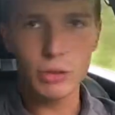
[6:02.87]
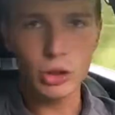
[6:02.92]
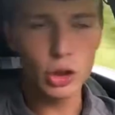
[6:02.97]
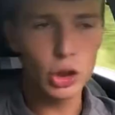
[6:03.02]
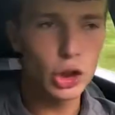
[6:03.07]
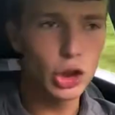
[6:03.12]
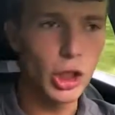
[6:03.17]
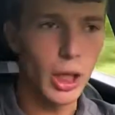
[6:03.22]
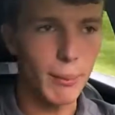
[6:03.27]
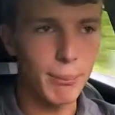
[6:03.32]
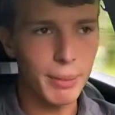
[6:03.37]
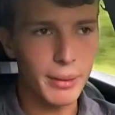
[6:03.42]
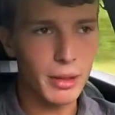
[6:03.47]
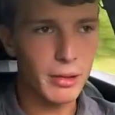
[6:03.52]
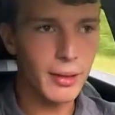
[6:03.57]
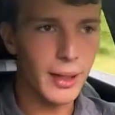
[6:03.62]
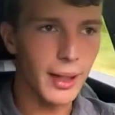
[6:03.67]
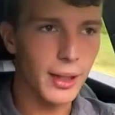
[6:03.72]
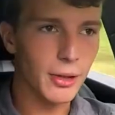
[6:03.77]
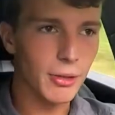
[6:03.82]
jumping
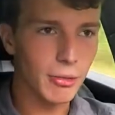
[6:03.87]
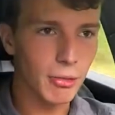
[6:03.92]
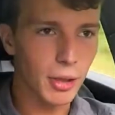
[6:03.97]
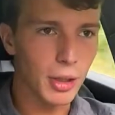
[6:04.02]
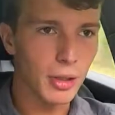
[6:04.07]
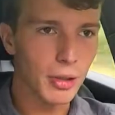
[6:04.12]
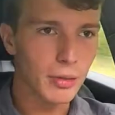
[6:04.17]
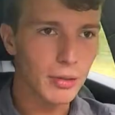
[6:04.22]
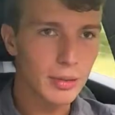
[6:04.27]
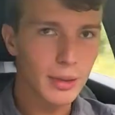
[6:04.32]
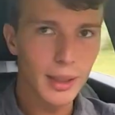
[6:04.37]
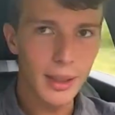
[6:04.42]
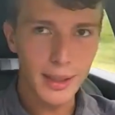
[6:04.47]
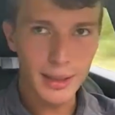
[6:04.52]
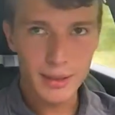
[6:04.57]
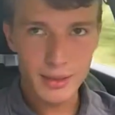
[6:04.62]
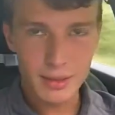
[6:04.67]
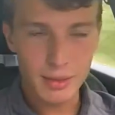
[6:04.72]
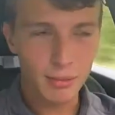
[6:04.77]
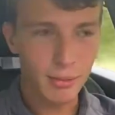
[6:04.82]
around the road like
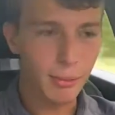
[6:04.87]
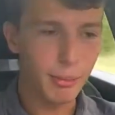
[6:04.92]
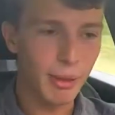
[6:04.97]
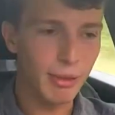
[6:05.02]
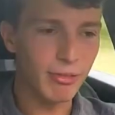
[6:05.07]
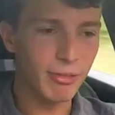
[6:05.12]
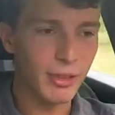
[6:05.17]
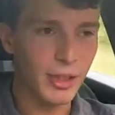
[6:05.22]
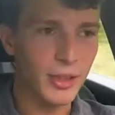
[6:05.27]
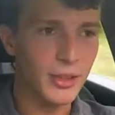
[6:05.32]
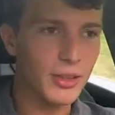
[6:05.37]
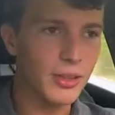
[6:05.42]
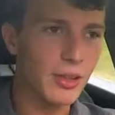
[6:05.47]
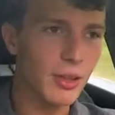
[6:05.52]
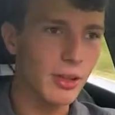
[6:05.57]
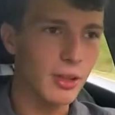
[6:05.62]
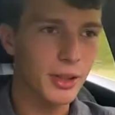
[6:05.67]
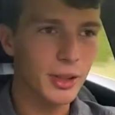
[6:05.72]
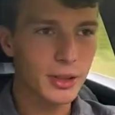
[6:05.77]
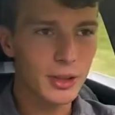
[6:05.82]
some of my friends'
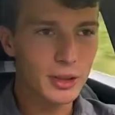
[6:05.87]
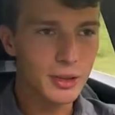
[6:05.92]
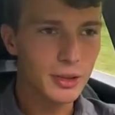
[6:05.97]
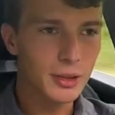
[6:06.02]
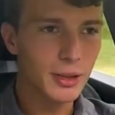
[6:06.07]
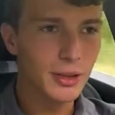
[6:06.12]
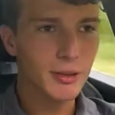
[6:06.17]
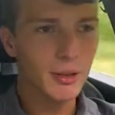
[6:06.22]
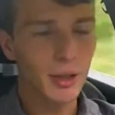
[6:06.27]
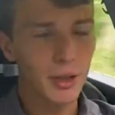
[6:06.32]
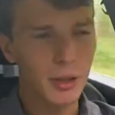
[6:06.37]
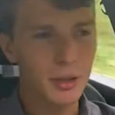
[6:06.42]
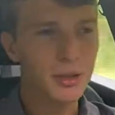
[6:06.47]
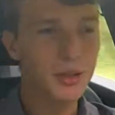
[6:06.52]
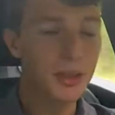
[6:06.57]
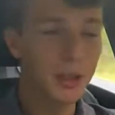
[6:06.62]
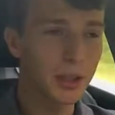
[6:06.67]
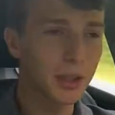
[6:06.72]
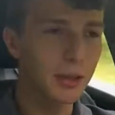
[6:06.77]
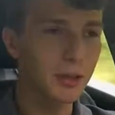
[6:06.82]
cars
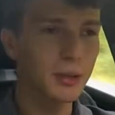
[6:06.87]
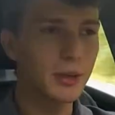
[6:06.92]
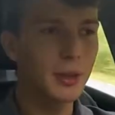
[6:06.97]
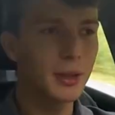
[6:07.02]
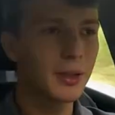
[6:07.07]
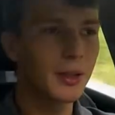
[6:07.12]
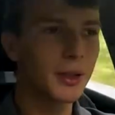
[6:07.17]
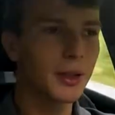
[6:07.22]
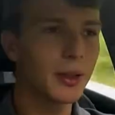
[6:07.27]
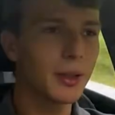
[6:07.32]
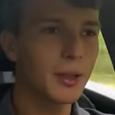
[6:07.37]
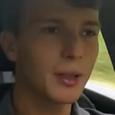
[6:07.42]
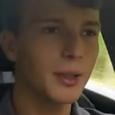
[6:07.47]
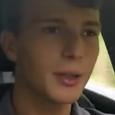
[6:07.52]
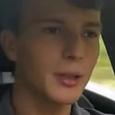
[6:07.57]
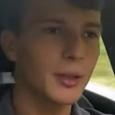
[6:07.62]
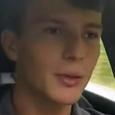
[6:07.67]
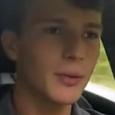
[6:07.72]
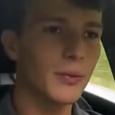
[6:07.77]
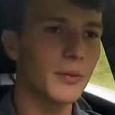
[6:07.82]
do
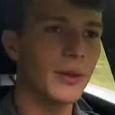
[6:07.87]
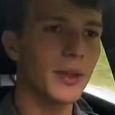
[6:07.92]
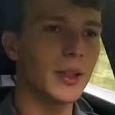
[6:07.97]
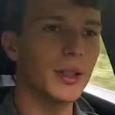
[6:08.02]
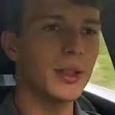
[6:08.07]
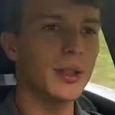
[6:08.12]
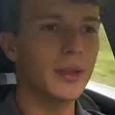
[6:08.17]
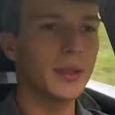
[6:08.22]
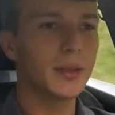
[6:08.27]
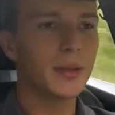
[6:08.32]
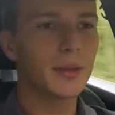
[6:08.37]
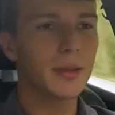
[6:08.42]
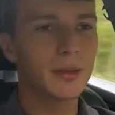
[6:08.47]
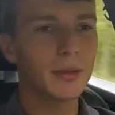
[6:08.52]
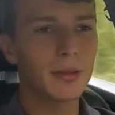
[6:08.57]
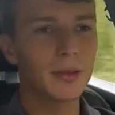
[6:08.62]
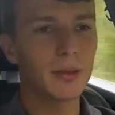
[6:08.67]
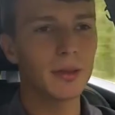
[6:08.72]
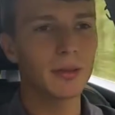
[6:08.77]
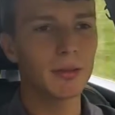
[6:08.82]
when you
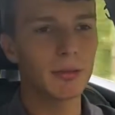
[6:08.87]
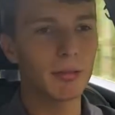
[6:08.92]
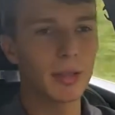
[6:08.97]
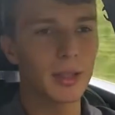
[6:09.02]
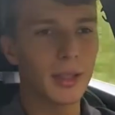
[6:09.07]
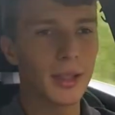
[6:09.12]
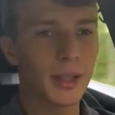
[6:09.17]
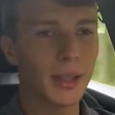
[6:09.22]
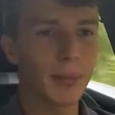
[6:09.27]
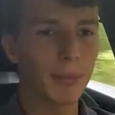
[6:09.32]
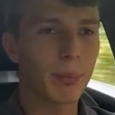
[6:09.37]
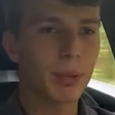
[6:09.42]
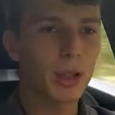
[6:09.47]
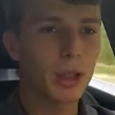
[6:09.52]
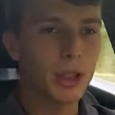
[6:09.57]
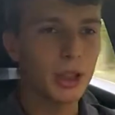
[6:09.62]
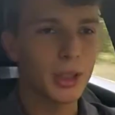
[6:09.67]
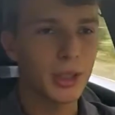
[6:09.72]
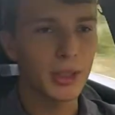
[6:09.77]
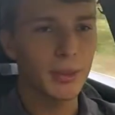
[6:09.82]
really
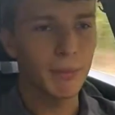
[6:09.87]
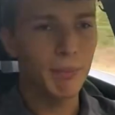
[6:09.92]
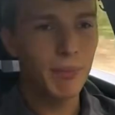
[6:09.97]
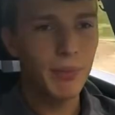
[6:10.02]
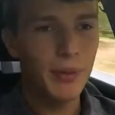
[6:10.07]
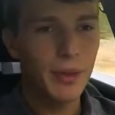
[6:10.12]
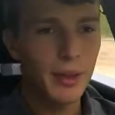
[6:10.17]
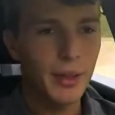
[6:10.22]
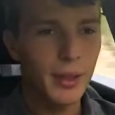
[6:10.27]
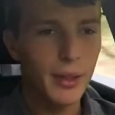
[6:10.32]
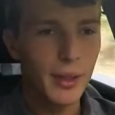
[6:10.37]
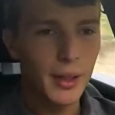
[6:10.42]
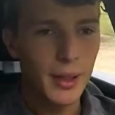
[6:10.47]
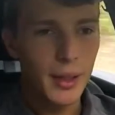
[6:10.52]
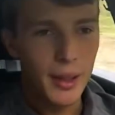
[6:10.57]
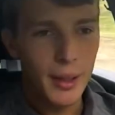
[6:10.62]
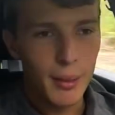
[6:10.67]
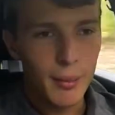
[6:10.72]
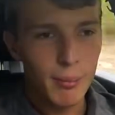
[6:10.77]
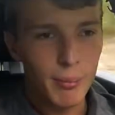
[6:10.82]
push it.
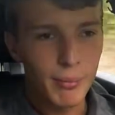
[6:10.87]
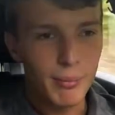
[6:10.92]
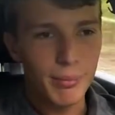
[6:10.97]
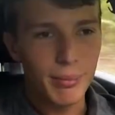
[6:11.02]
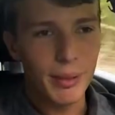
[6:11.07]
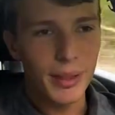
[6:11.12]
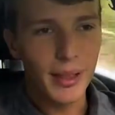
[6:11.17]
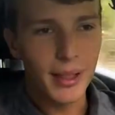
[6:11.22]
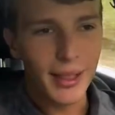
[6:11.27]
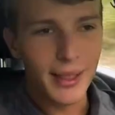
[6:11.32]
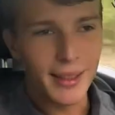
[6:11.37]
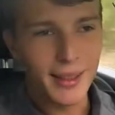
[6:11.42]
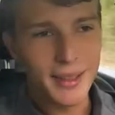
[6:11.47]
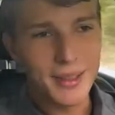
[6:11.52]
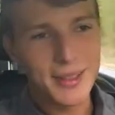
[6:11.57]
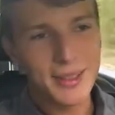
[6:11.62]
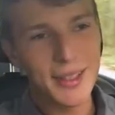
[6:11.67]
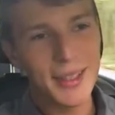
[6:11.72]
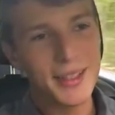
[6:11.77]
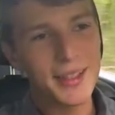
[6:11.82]
But like I
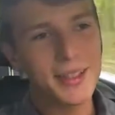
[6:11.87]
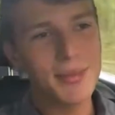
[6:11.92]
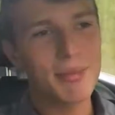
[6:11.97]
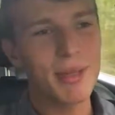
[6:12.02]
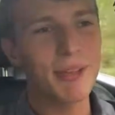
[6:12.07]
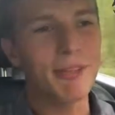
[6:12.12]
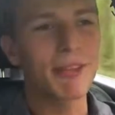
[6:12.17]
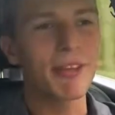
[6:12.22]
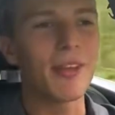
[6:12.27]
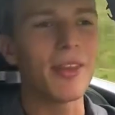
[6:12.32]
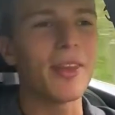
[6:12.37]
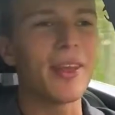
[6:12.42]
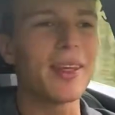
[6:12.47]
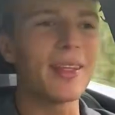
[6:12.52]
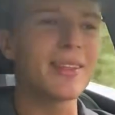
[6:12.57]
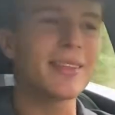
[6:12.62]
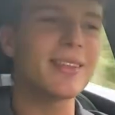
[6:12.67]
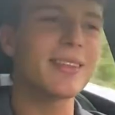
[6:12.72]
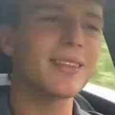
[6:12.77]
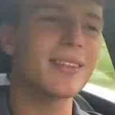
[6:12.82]
said, it's meant for
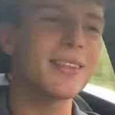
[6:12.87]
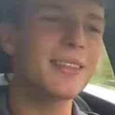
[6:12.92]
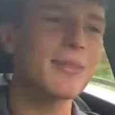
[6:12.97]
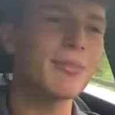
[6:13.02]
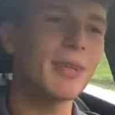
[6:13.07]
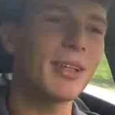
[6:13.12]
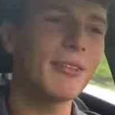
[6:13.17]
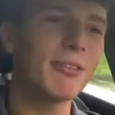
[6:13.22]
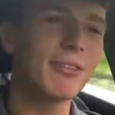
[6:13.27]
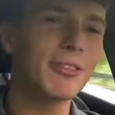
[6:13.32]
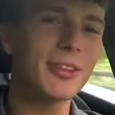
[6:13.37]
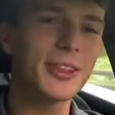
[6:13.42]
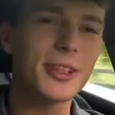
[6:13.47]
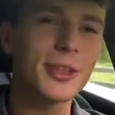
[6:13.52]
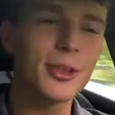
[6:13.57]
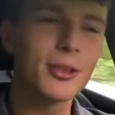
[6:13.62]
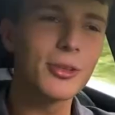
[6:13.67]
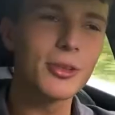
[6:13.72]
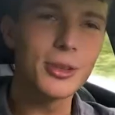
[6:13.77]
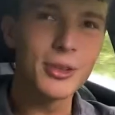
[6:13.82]
this. It's meant for
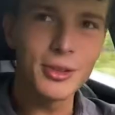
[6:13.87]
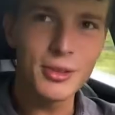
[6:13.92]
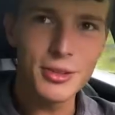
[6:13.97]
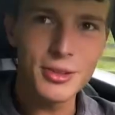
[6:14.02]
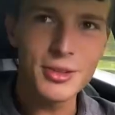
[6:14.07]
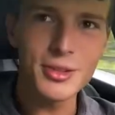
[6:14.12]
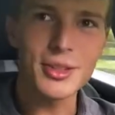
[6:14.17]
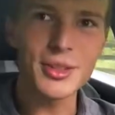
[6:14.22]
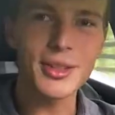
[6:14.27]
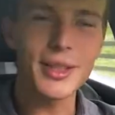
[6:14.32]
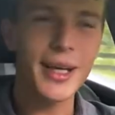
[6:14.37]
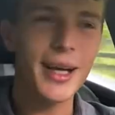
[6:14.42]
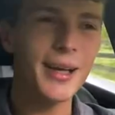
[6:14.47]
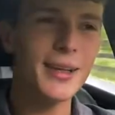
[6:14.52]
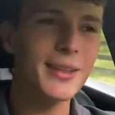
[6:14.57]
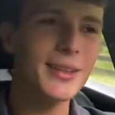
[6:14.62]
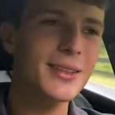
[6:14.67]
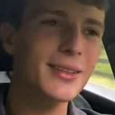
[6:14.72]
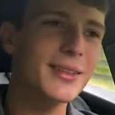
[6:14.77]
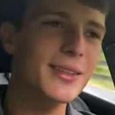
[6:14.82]
cruising down
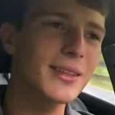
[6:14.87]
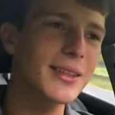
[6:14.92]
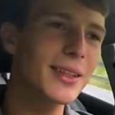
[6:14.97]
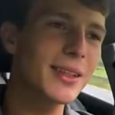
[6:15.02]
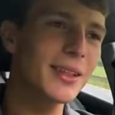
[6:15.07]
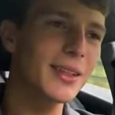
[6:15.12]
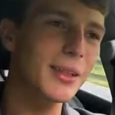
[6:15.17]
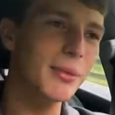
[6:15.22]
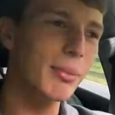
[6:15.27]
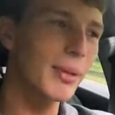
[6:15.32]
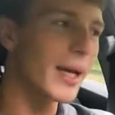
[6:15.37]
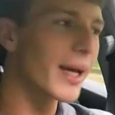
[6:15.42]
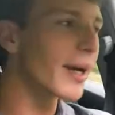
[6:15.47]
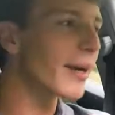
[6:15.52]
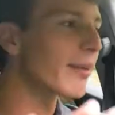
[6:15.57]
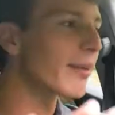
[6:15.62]
a scenic back